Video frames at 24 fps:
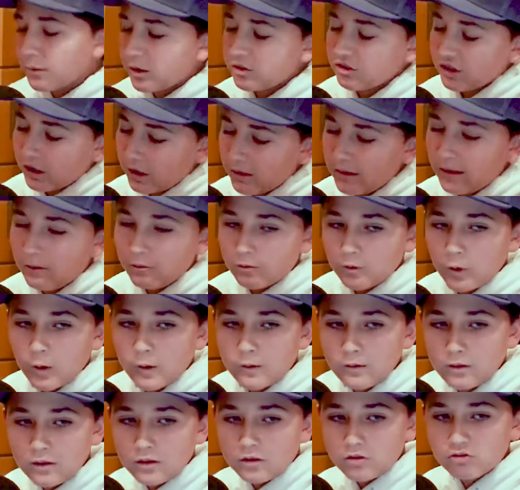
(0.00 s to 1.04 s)
much I got that one
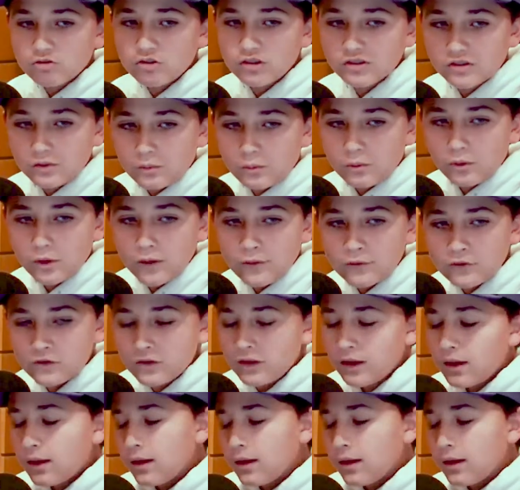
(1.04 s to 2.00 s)
right. Tristan Wirfs,